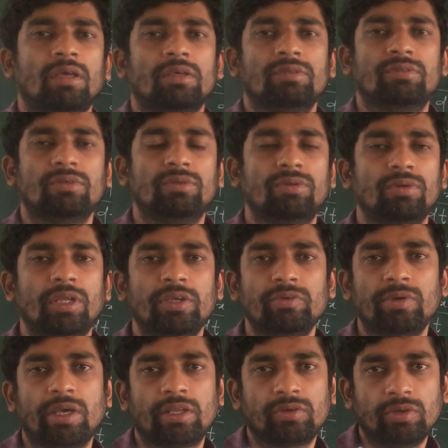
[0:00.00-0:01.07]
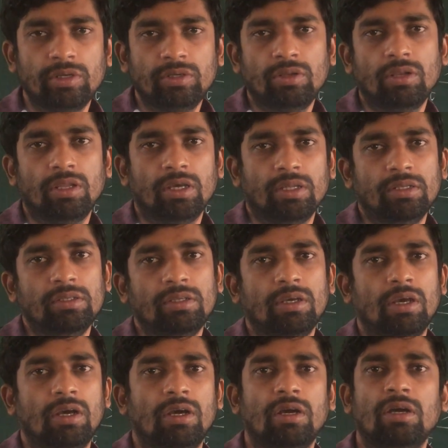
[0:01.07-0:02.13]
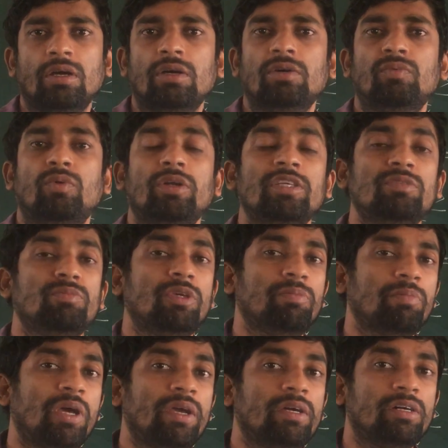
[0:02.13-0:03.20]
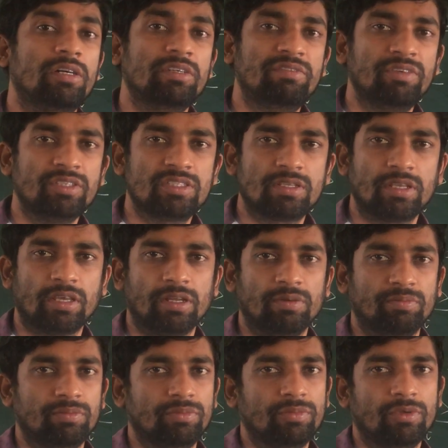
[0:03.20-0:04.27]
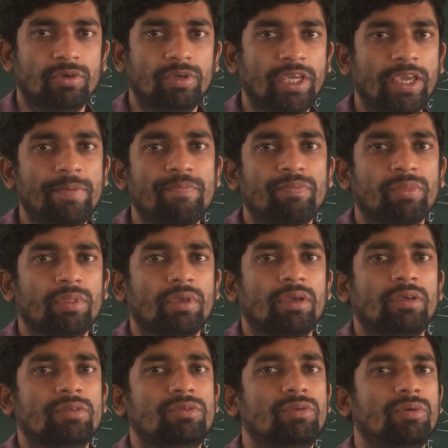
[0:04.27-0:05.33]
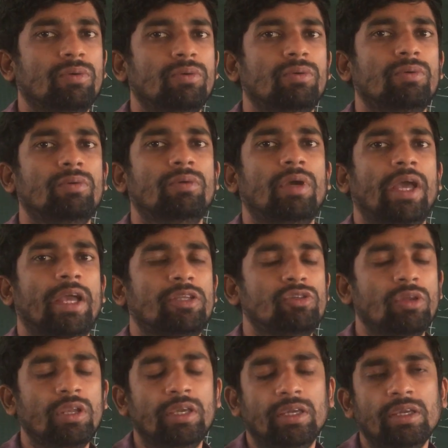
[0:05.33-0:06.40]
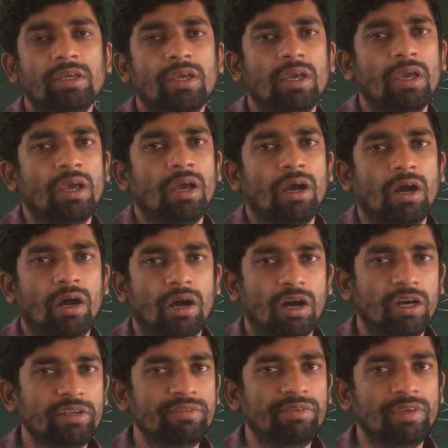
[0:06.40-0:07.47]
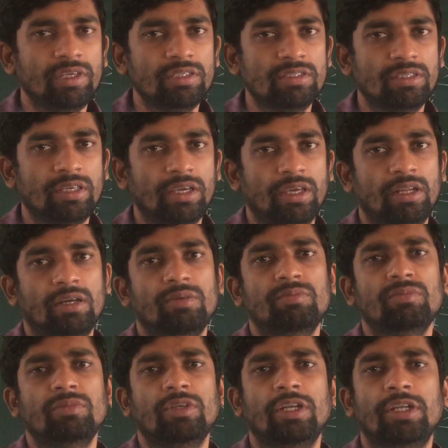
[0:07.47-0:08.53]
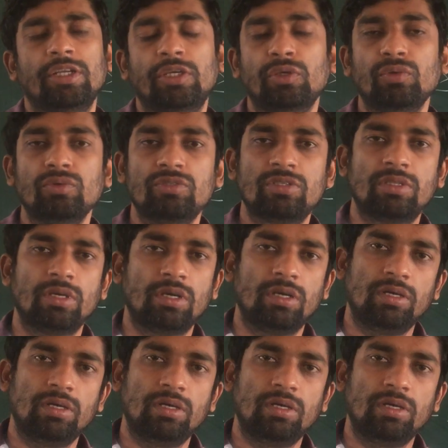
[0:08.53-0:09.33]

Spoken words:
So today we are going to learn what is meant by Ehrenfest theorem. Okay. So actually, Ehrenfest theorem, it gives the